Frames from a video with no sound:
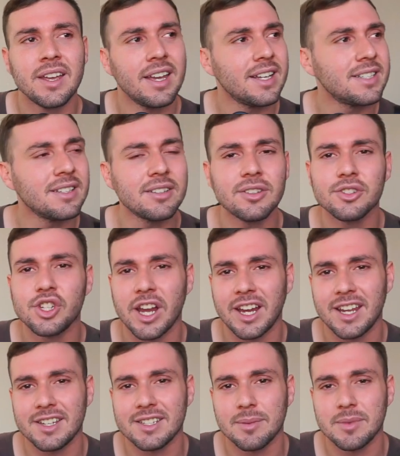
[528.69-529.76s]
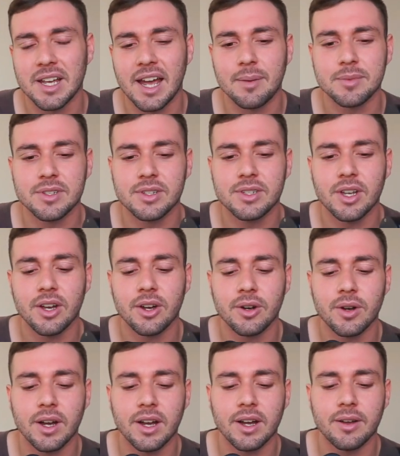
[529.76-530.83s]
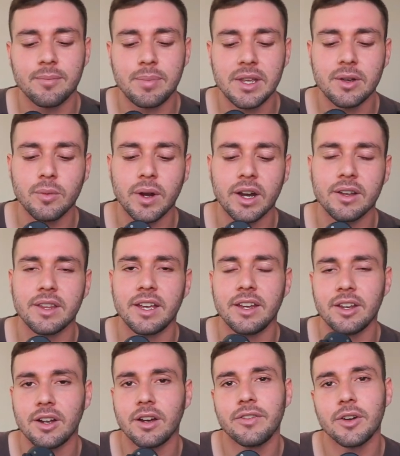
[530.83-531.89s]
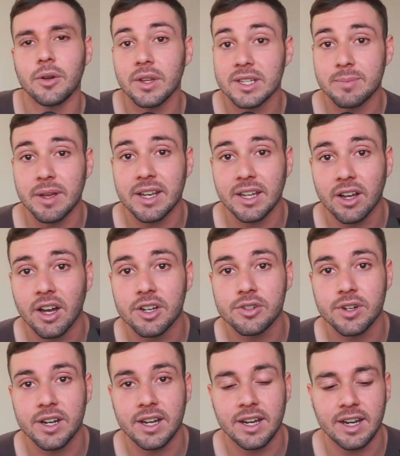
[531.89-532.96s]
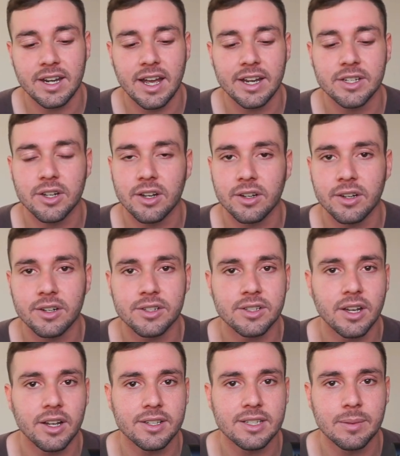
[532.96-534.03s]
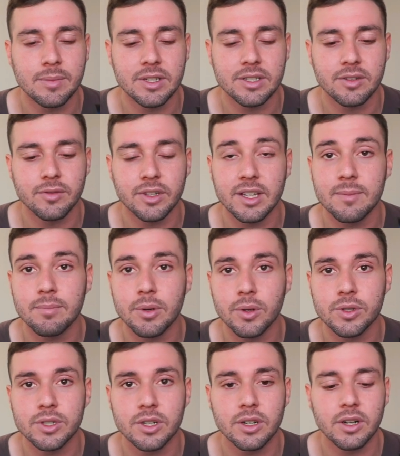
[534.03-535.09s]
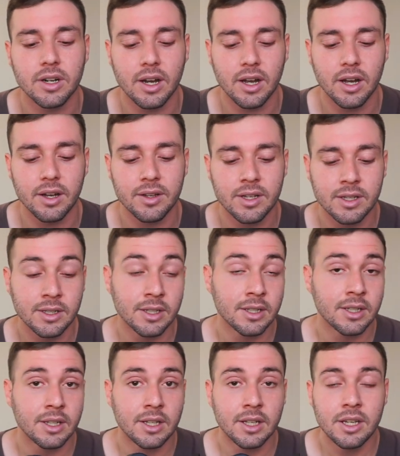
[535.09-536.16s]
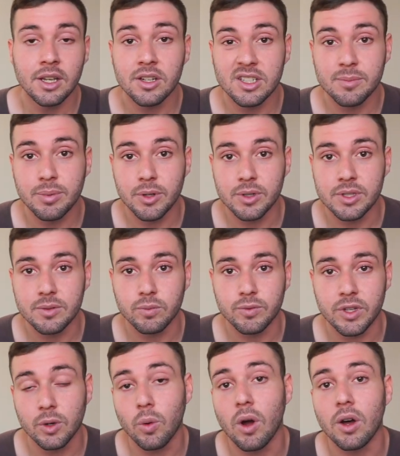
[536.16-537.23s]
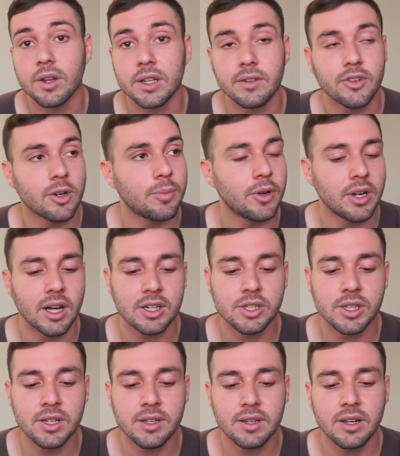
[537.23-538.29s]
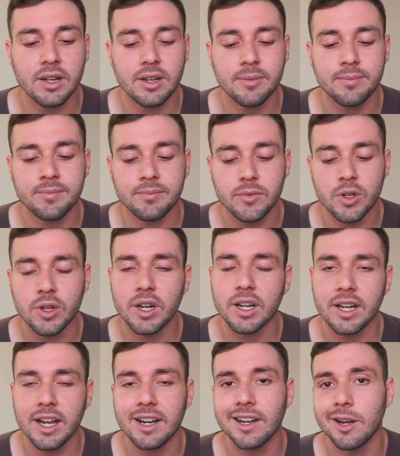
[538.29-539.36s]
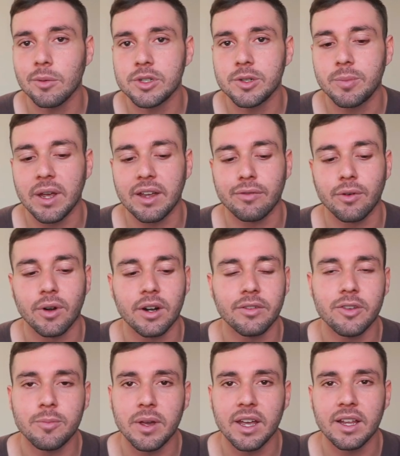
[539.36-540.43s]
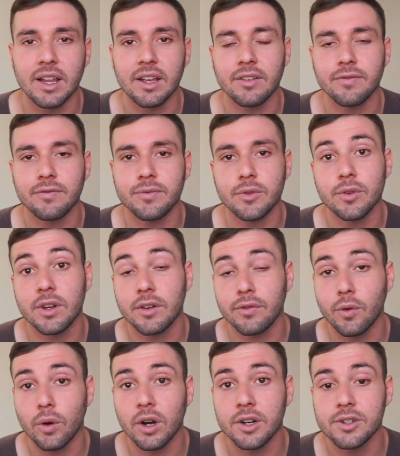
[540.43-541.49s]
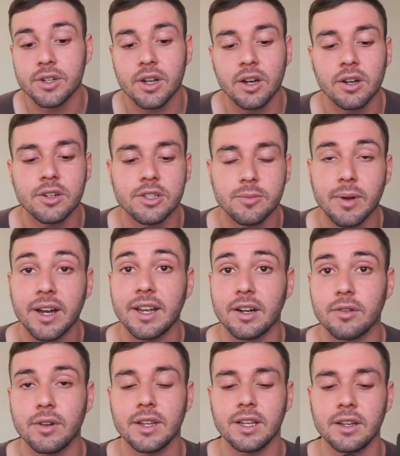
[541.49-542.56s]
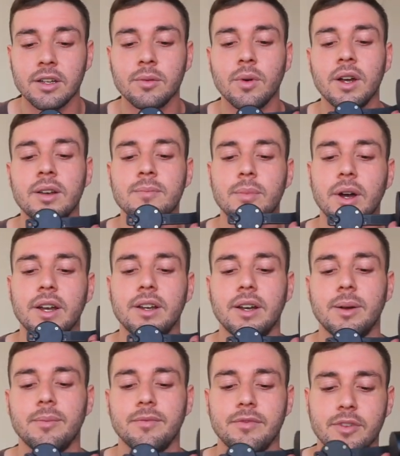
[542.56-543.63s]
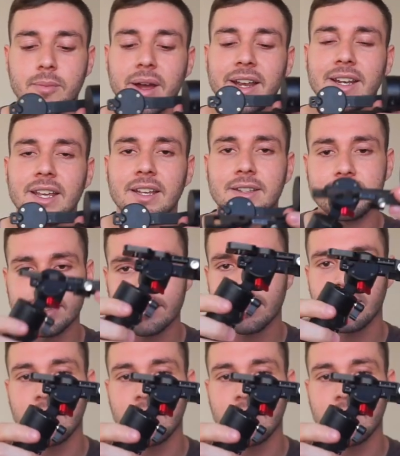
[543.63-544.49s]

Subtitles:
it's a little janky sometimes. So be aware that, you know, if you're only spending $189 on something to really boost your, to boost the quality of your production, you're gonna kind of get what you pay for. If you pay like $300 or $400, you might get a really good one. But for my needs,